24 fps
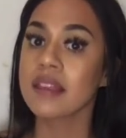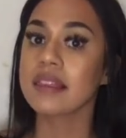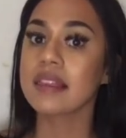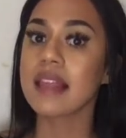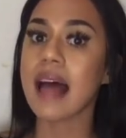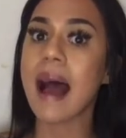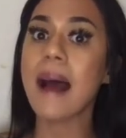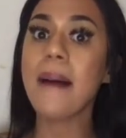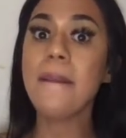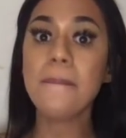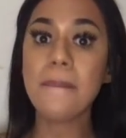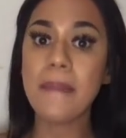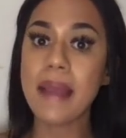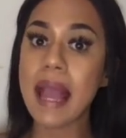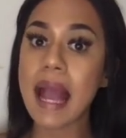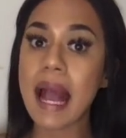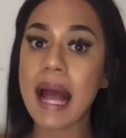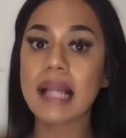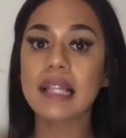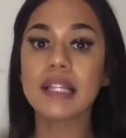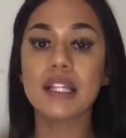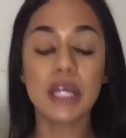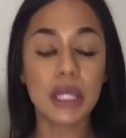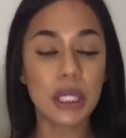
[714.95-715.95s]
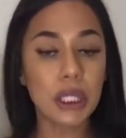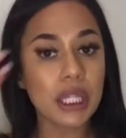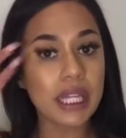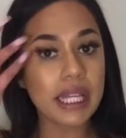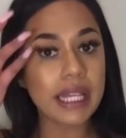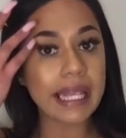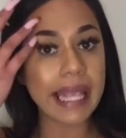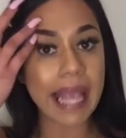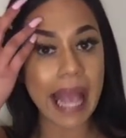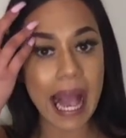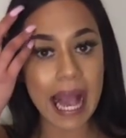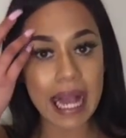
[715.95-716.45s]
That man
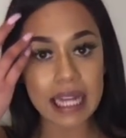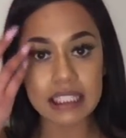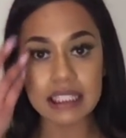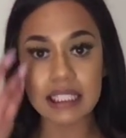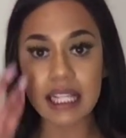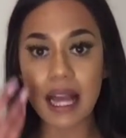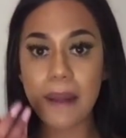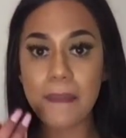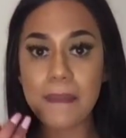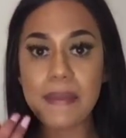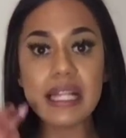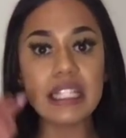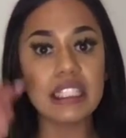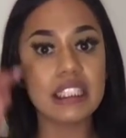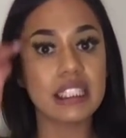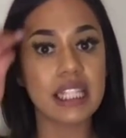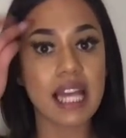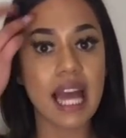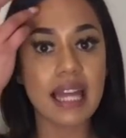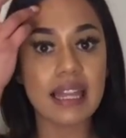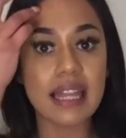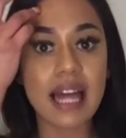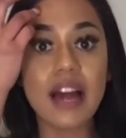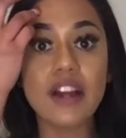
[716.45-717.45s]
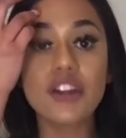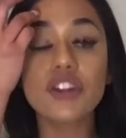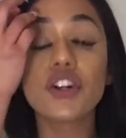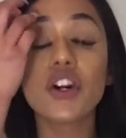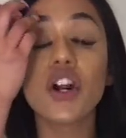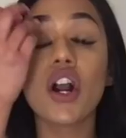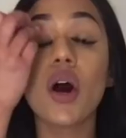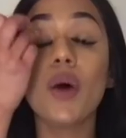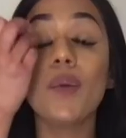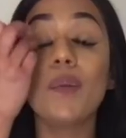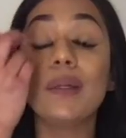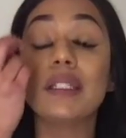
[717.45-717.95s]
literally gashed that bitch's head. That
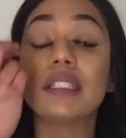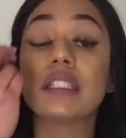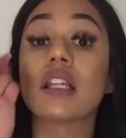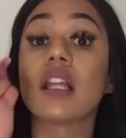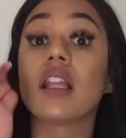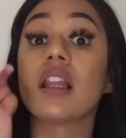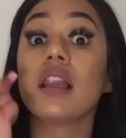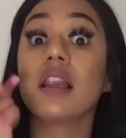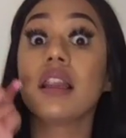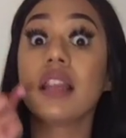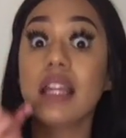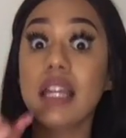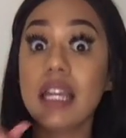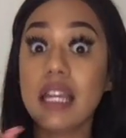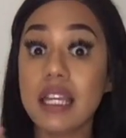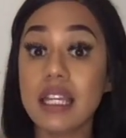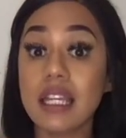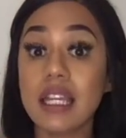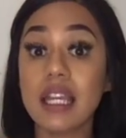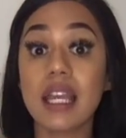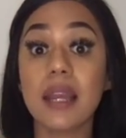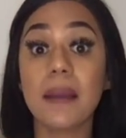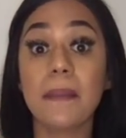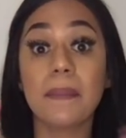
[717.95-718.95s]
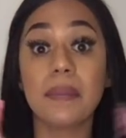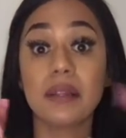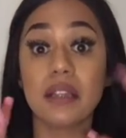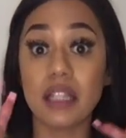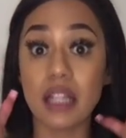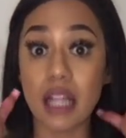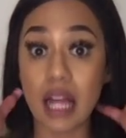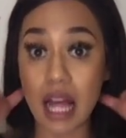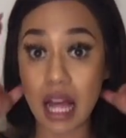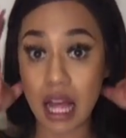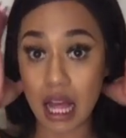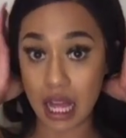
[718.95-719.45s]
girl was leaking
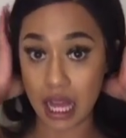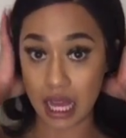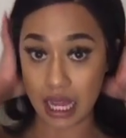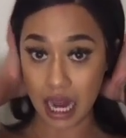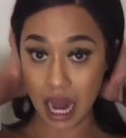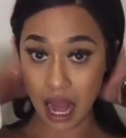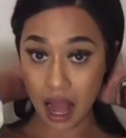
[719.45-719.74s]
blood.